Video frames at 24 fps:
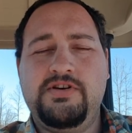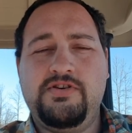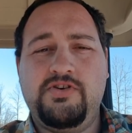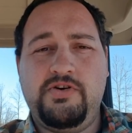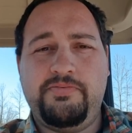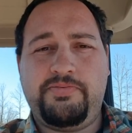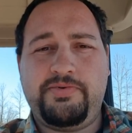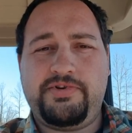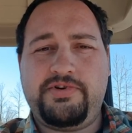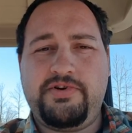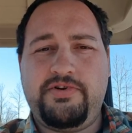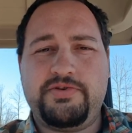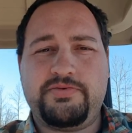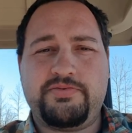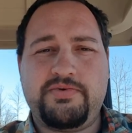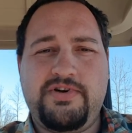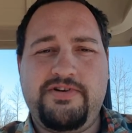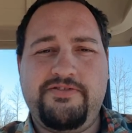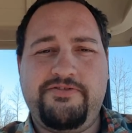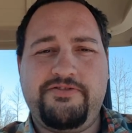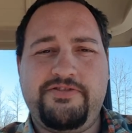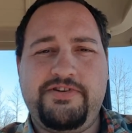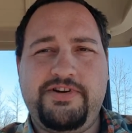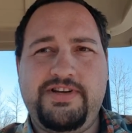Hope it goes
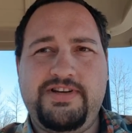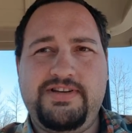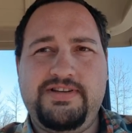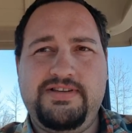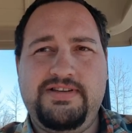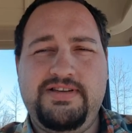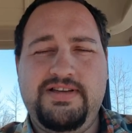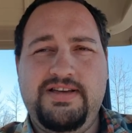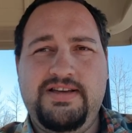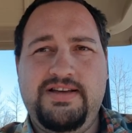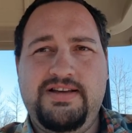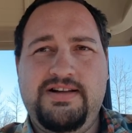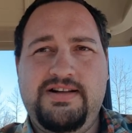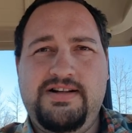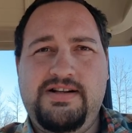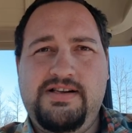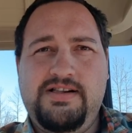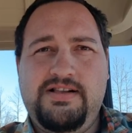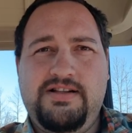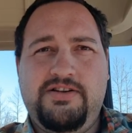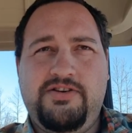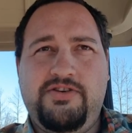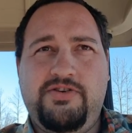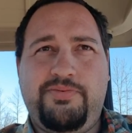well for you.
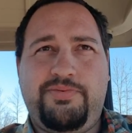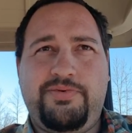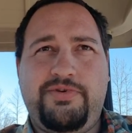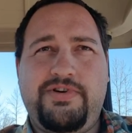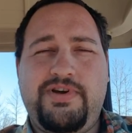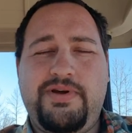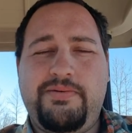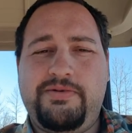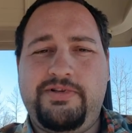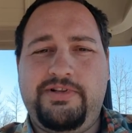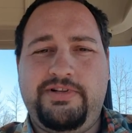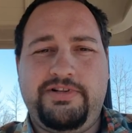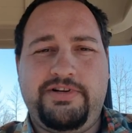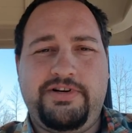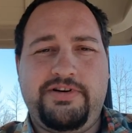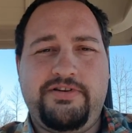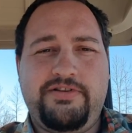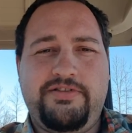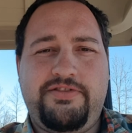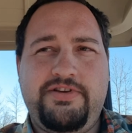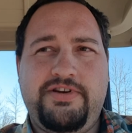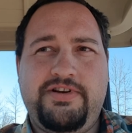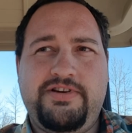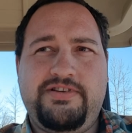Hope you're able to learn
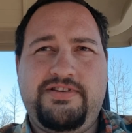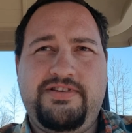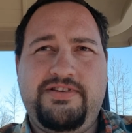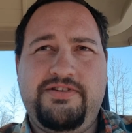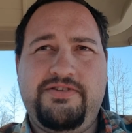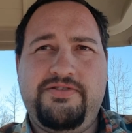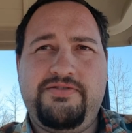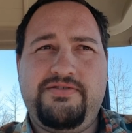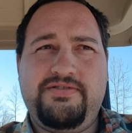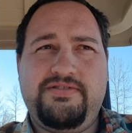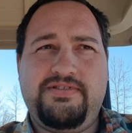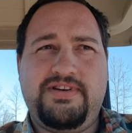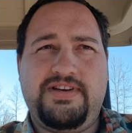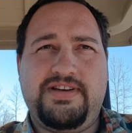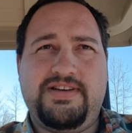a thing or two.